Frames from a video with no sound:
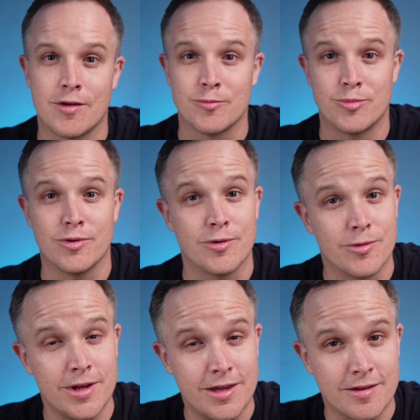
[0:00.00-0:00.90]
Puerto
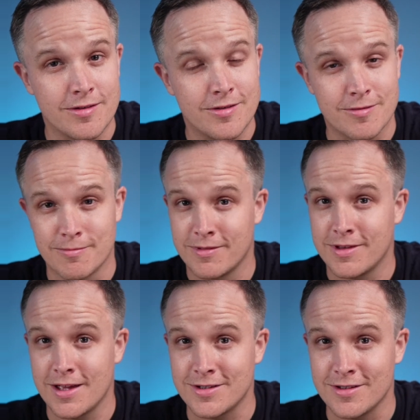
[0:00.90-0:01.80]
Ricans,
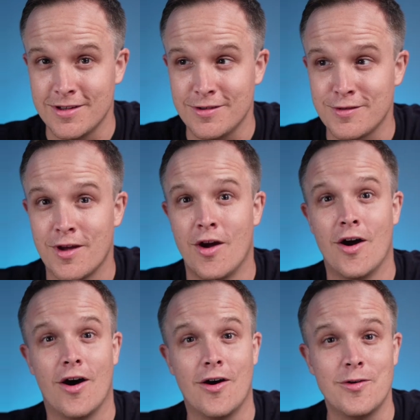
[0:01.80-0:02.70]
catch this,
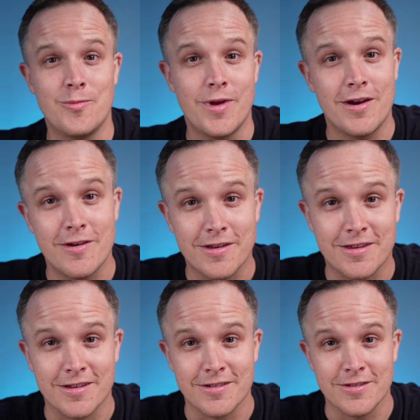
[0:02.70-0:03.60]
are
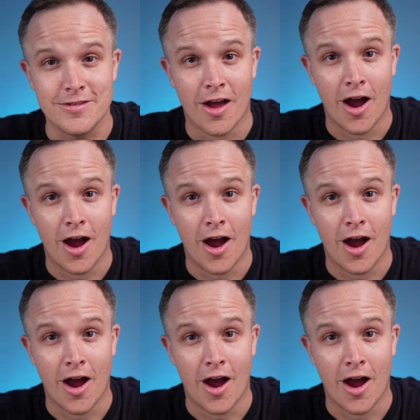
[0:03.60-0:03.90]
Americans.